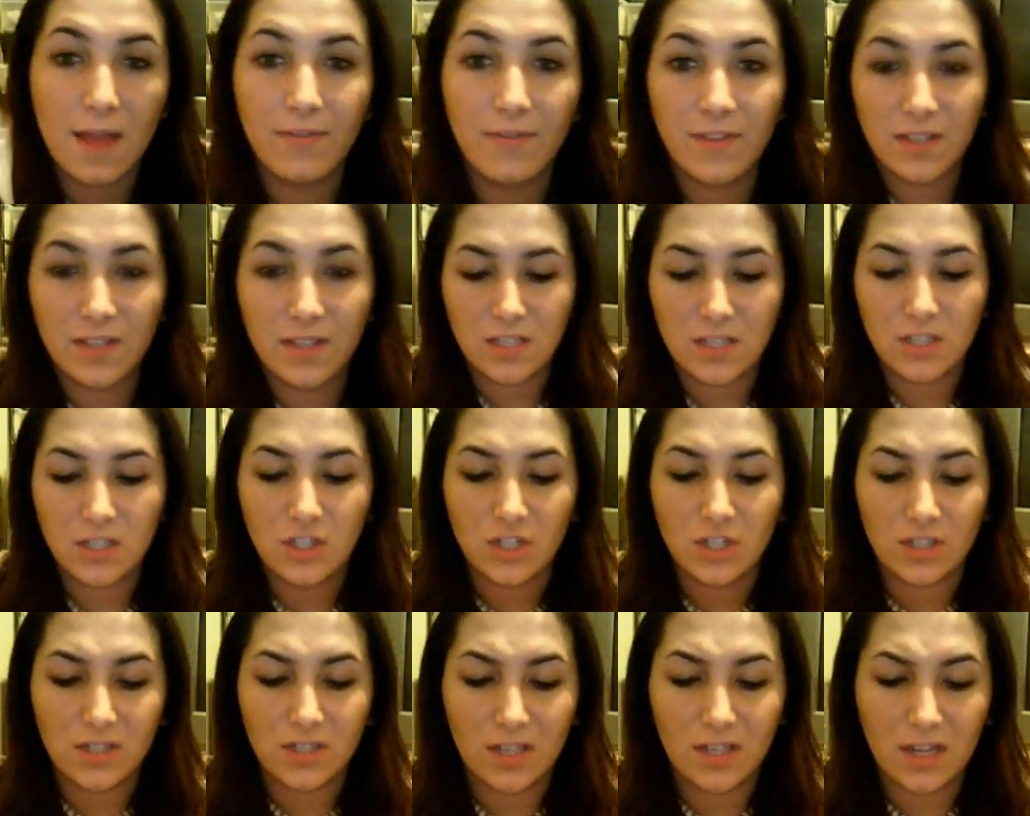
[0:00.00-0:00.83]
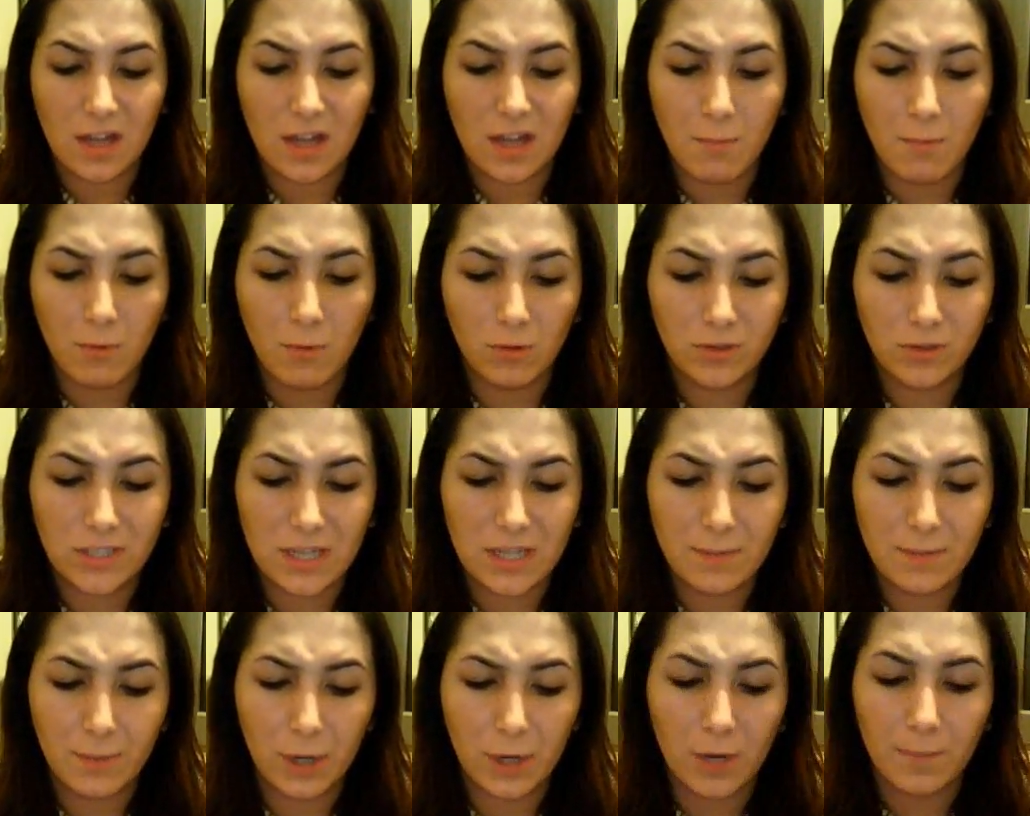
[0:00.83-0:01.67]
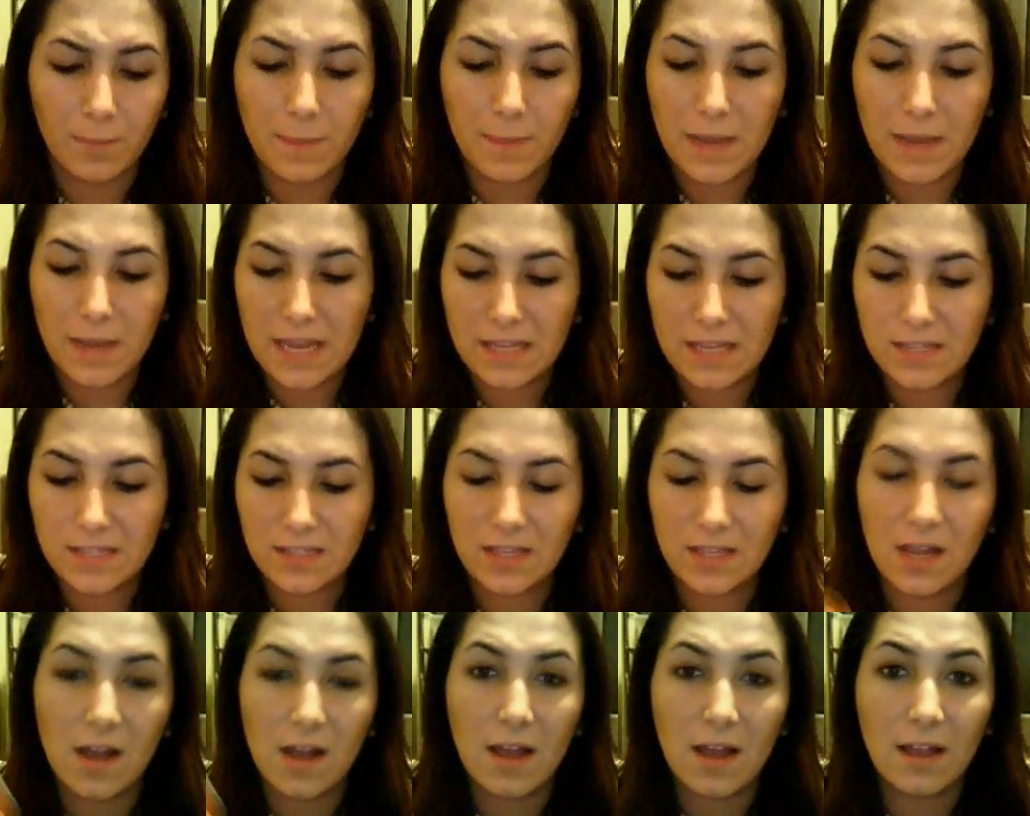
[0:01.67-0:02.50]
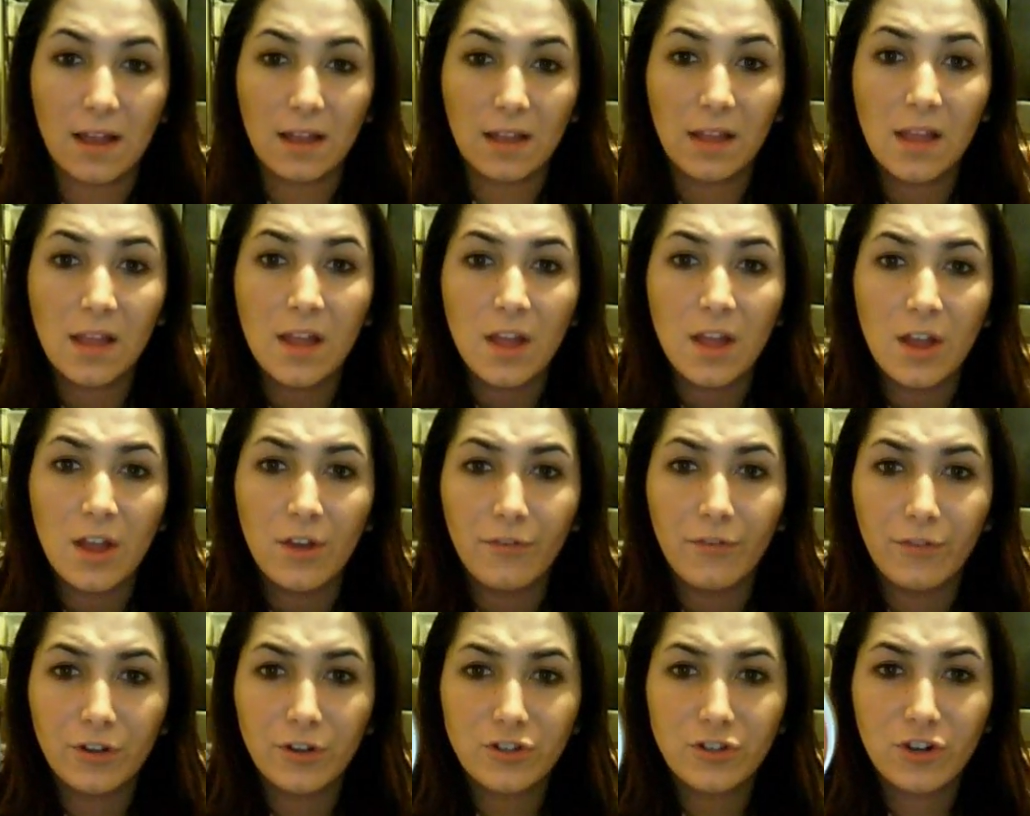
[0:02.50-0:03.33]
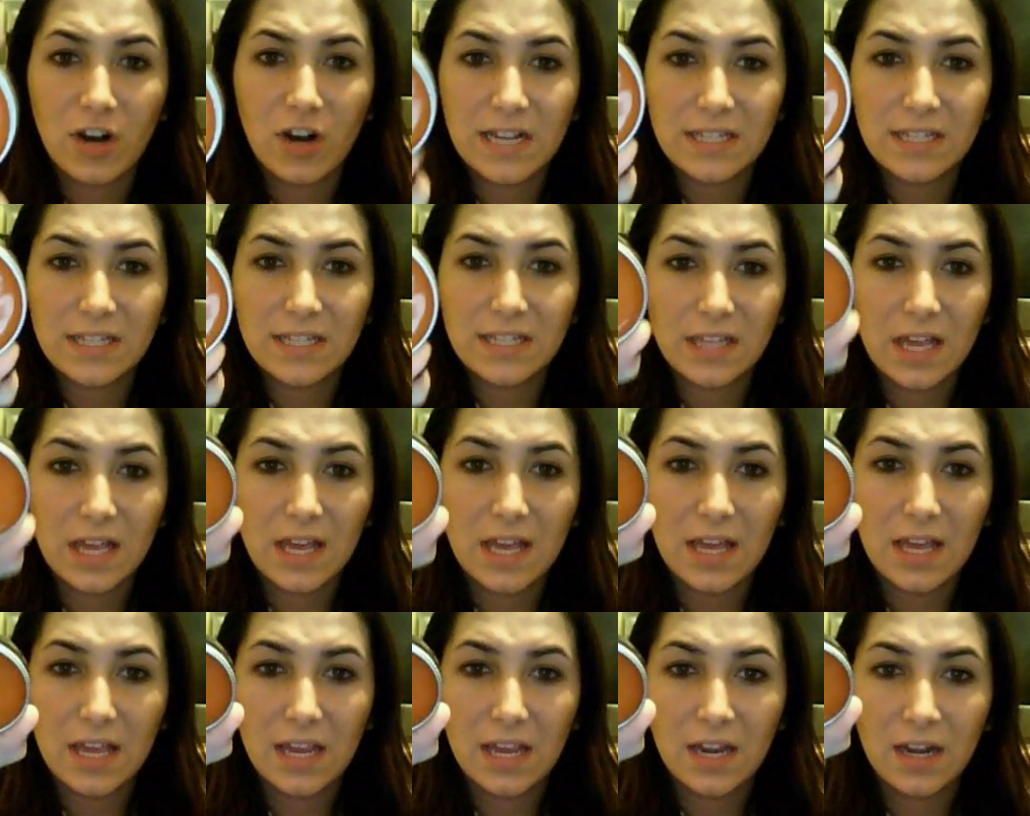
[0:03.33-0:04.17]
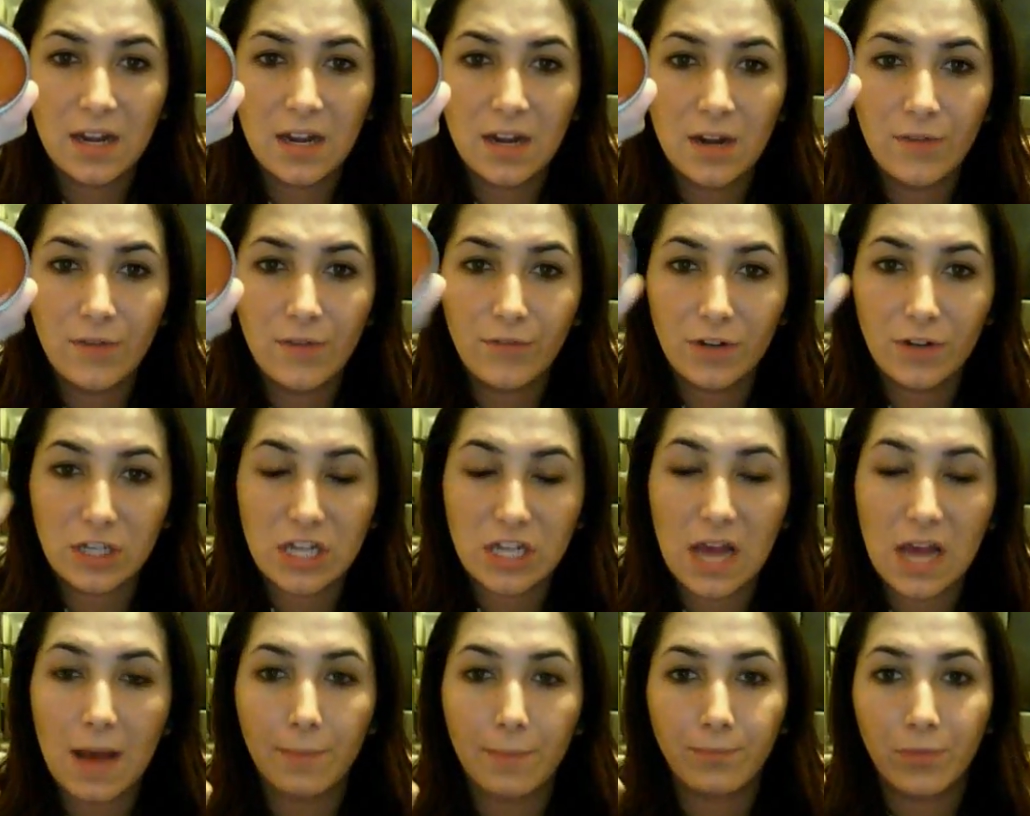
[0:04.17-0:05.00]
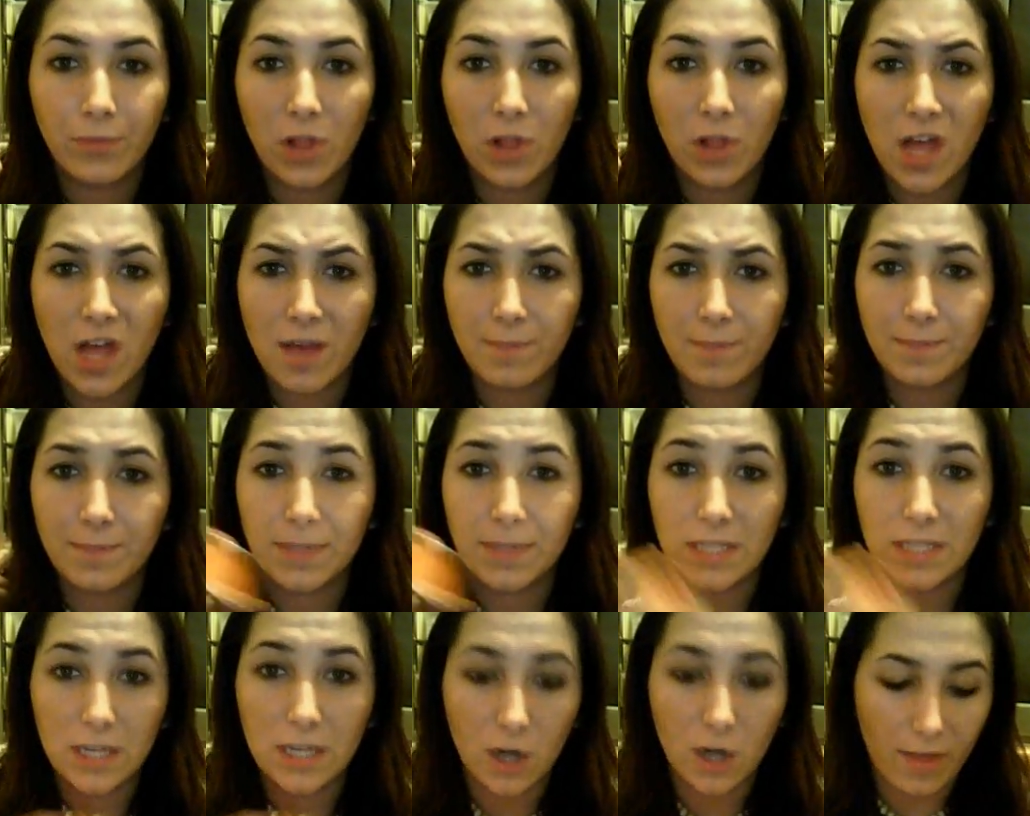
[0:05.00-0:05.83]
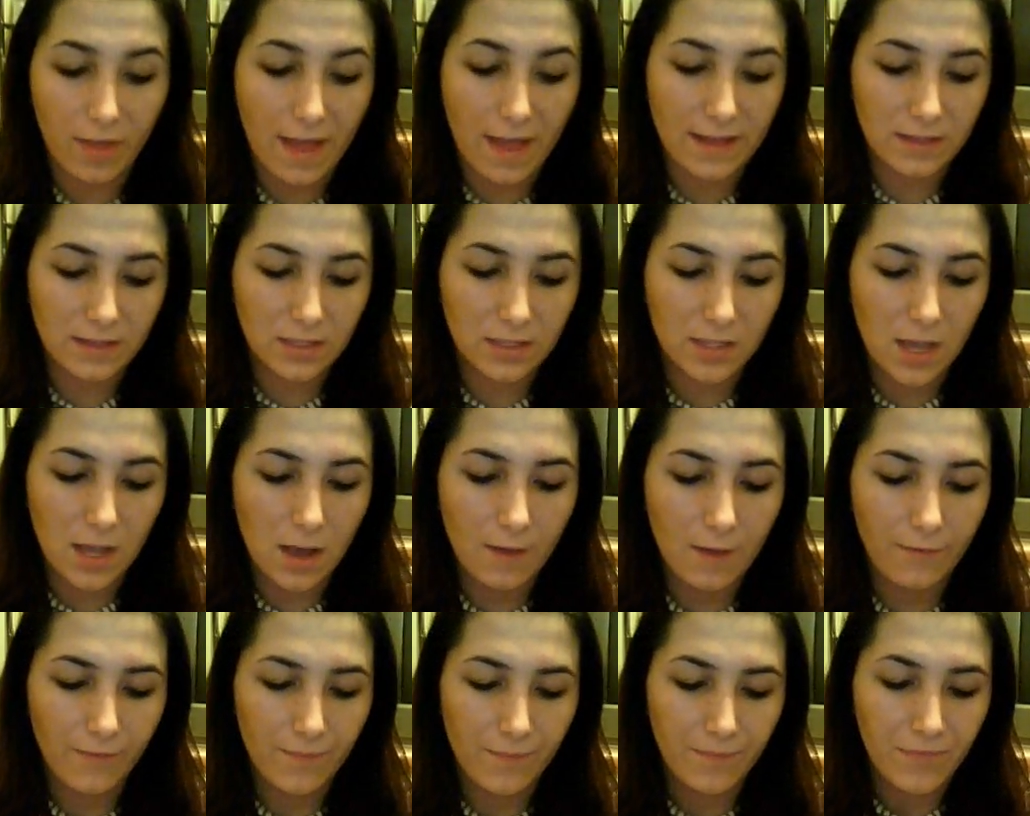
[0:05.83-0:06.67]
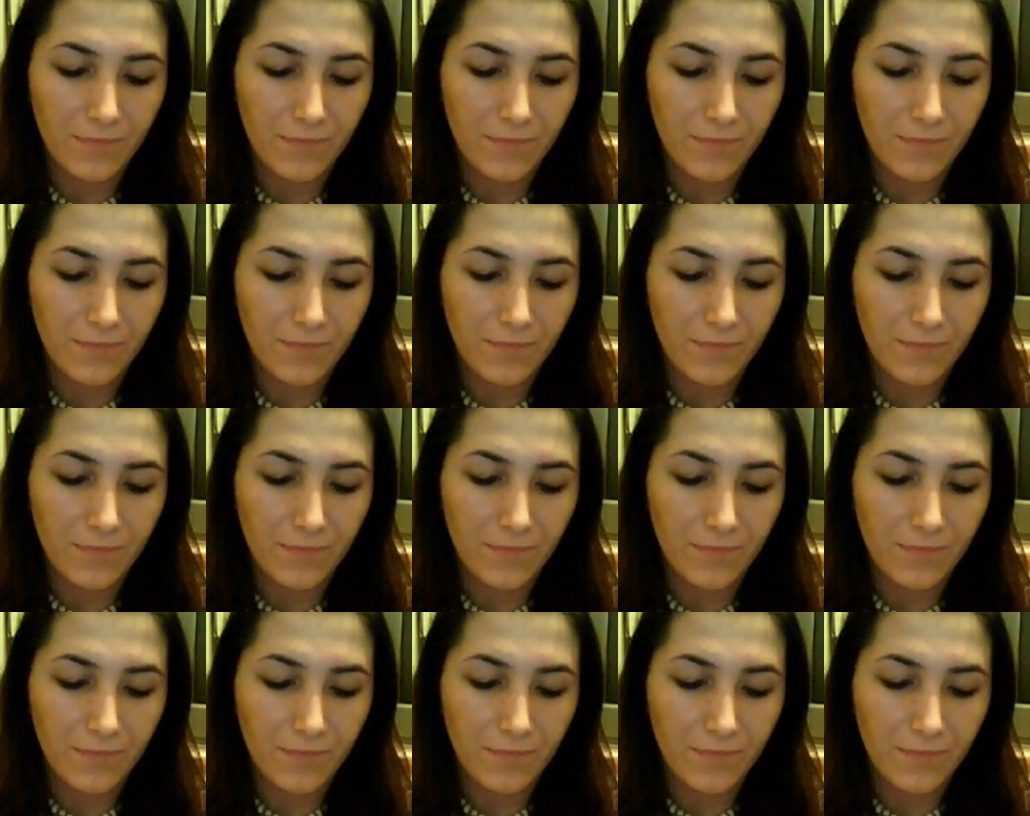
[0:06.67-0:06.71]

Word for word: And this is just like a multi-purpose, like for dry skin, for chapped lips, and all that stuff.